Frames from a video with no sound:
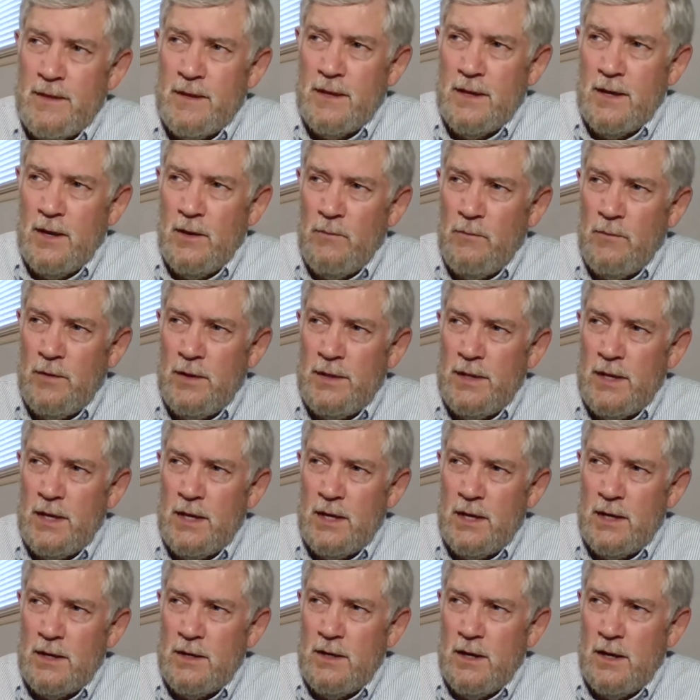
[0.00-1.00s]
And when they
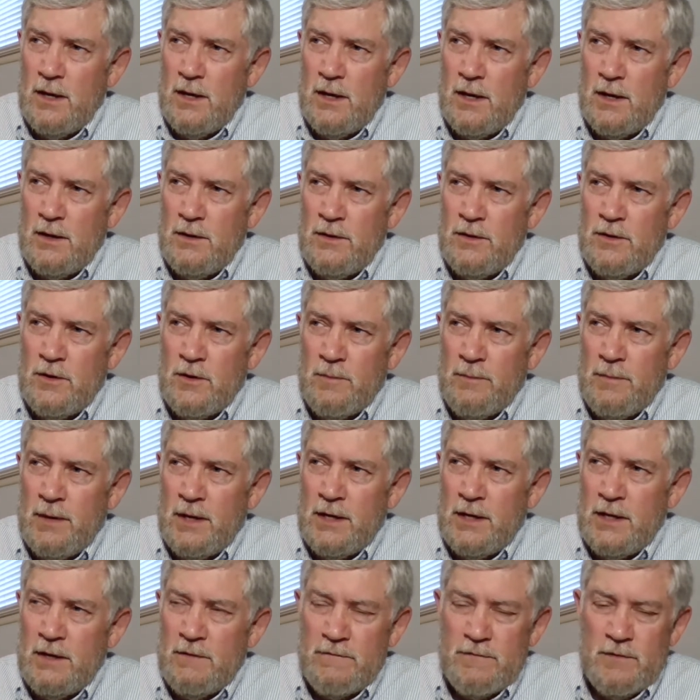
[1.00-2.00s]
had gotten their
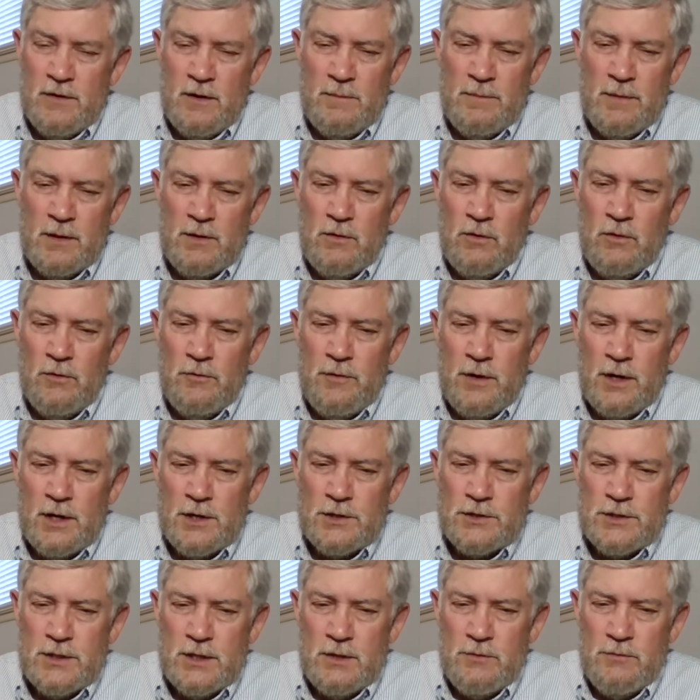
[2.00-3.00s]
money from the gold
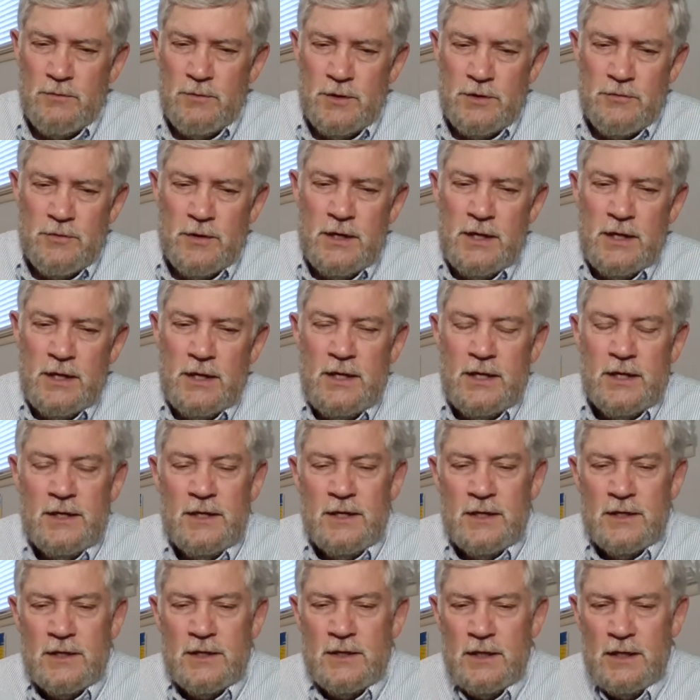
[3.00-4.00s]
rush, they retreated
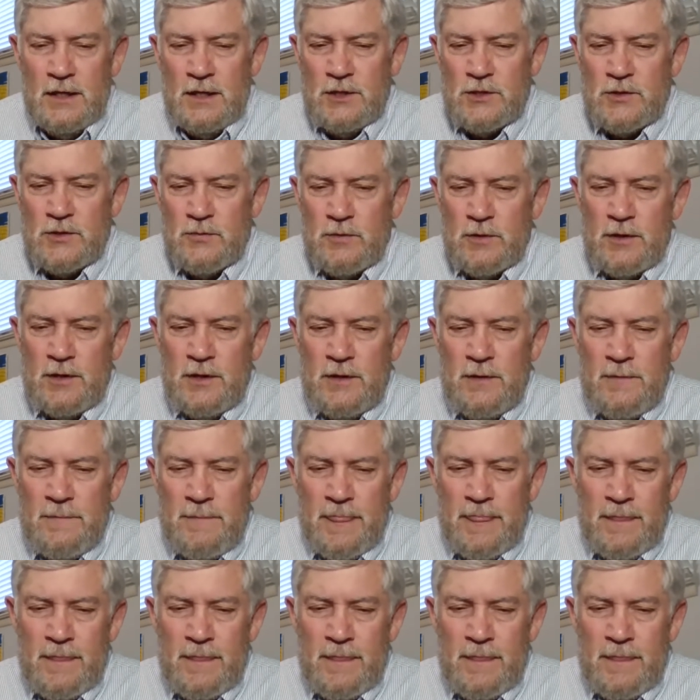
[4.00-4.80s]
eastward